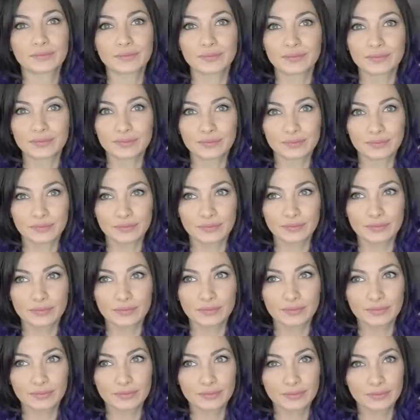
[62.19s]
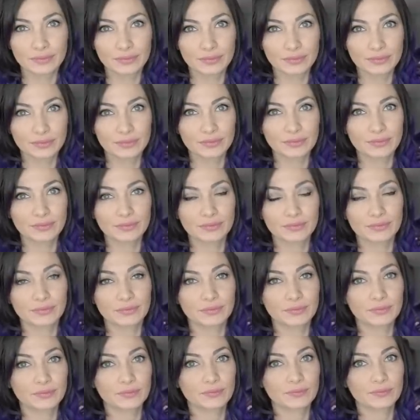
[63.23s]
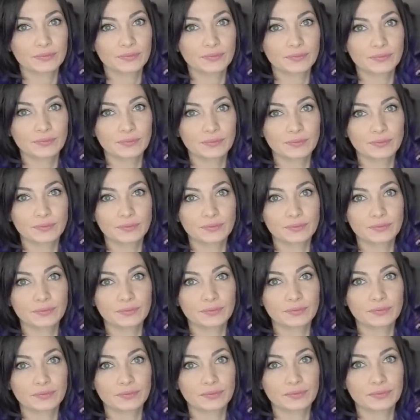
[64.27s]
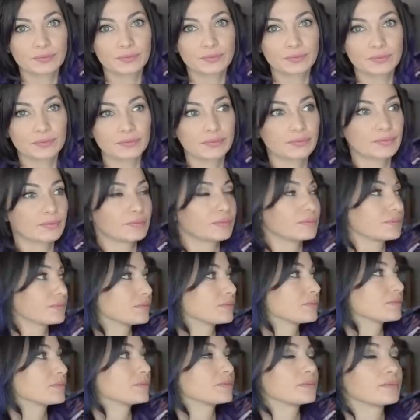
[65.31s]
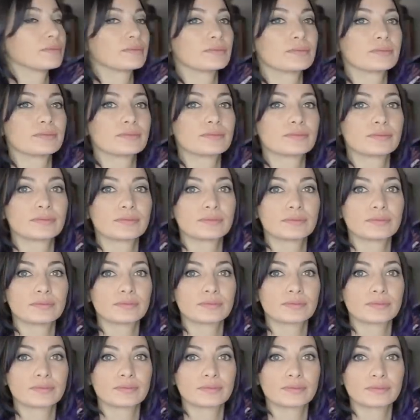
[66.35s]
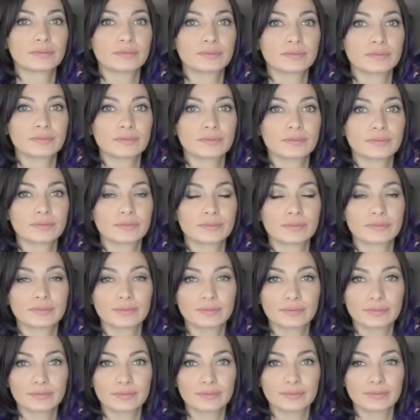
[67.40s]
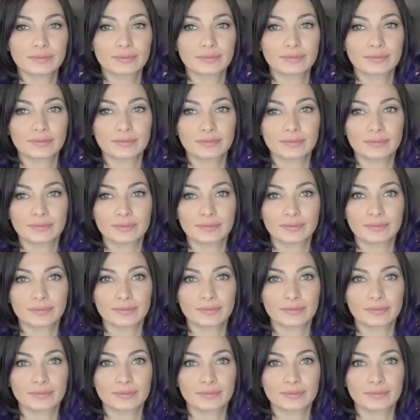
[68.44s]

(silent)